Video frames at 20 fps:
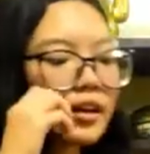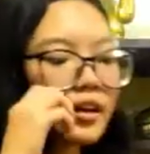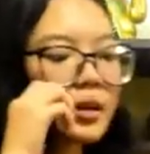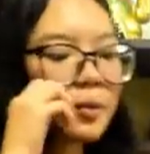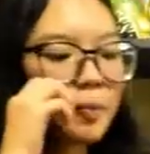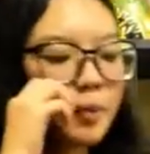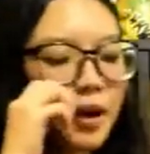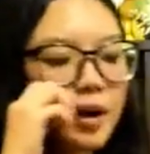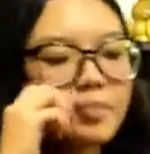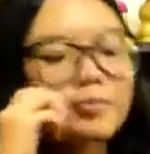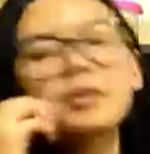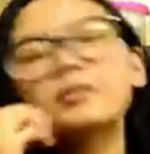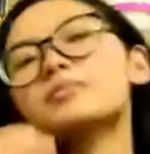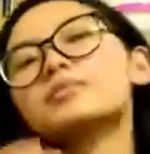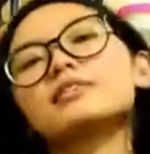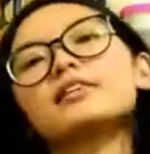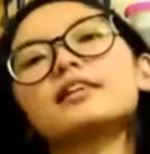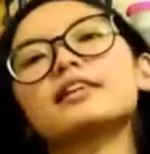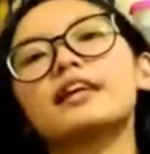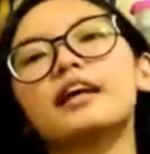The
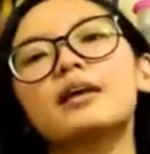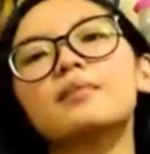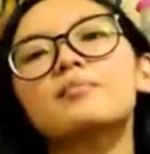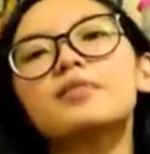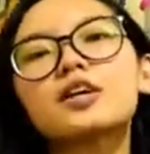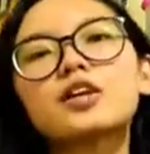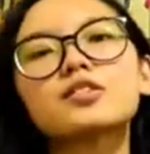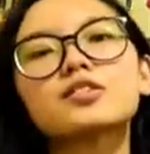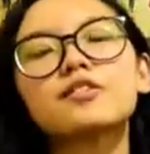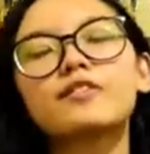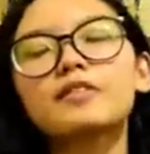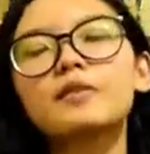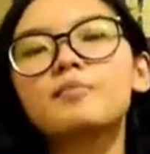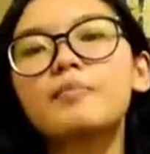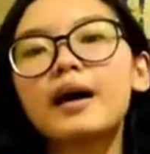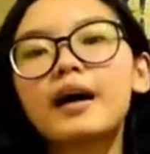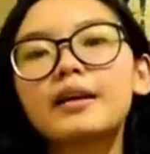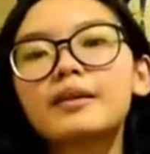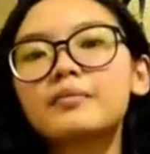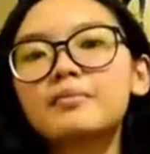problems that came because of the
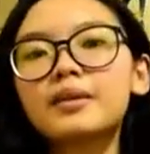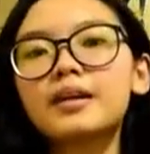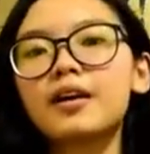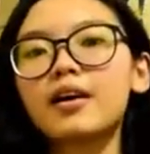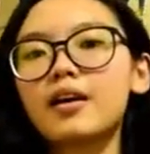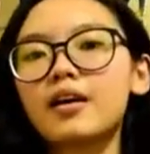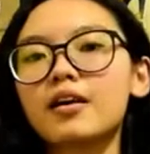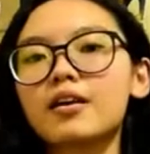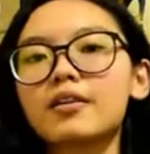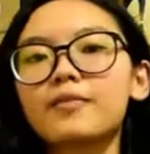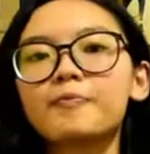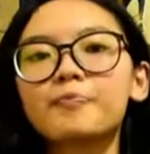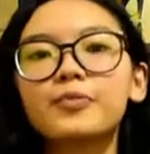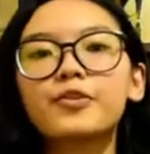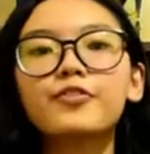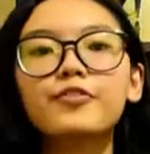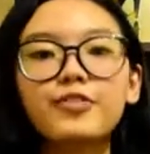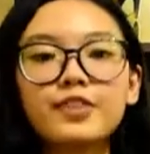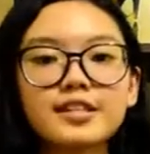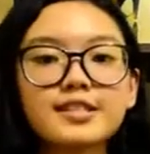pandemic are,
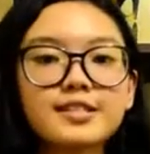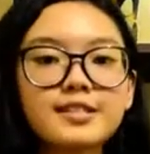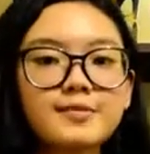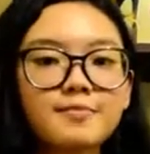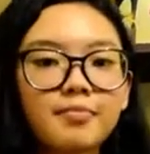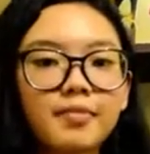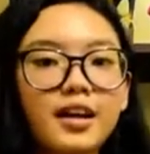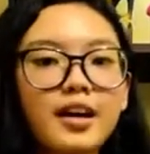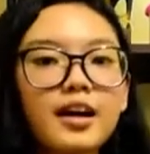first,